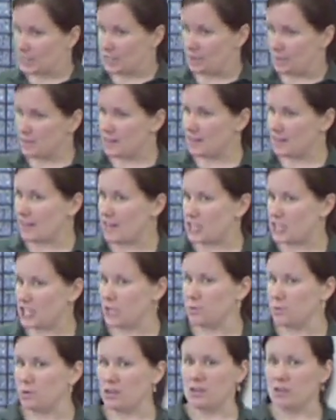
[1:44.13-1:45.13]
something that
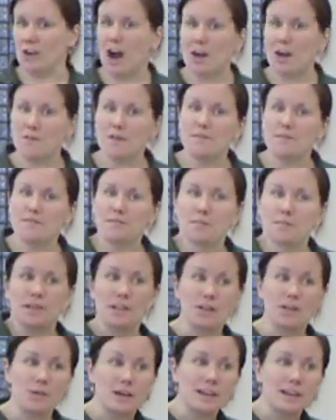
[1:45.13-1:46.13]
she would not be
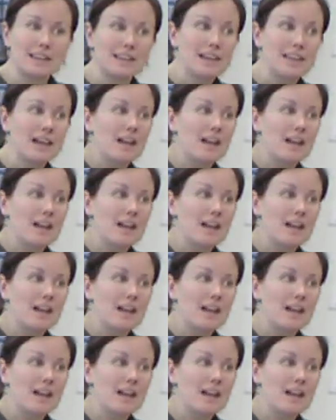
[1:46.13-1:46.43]
familiar with,